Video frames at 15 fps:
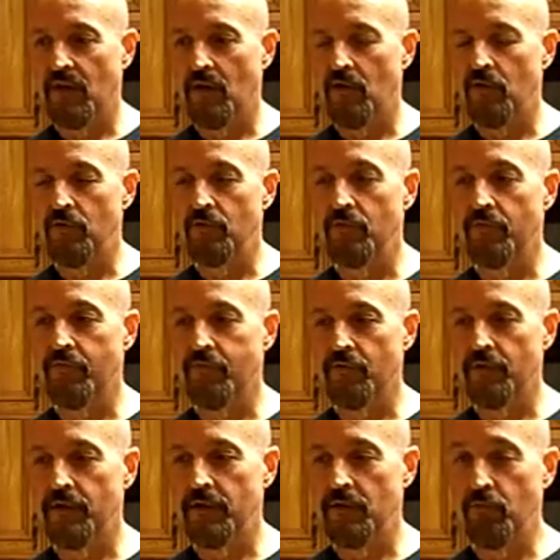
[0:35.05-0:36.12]

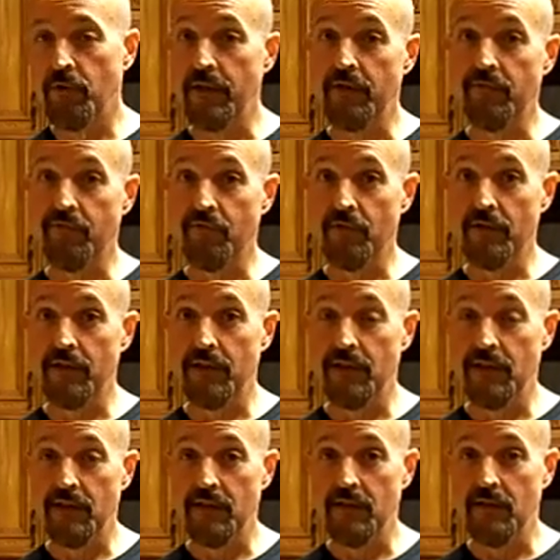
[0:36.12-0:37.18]
gluten-free,
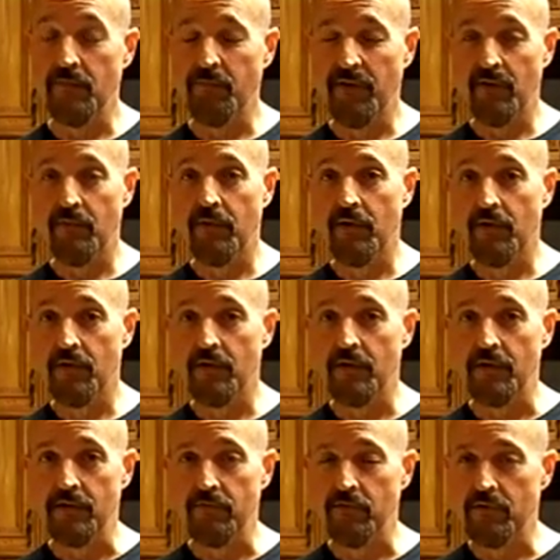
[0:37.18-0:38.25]
wheat-free peanut butter
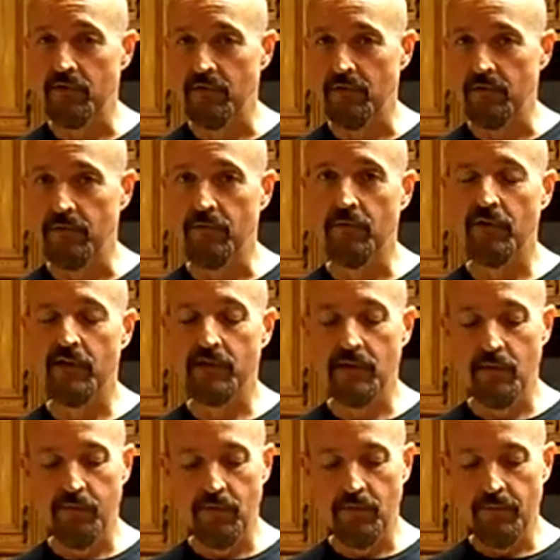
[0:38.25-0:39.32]
cookies, which are really
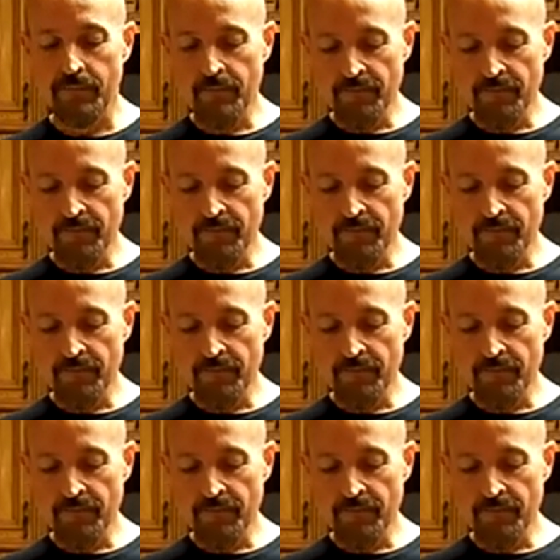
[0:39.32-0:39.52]
simple.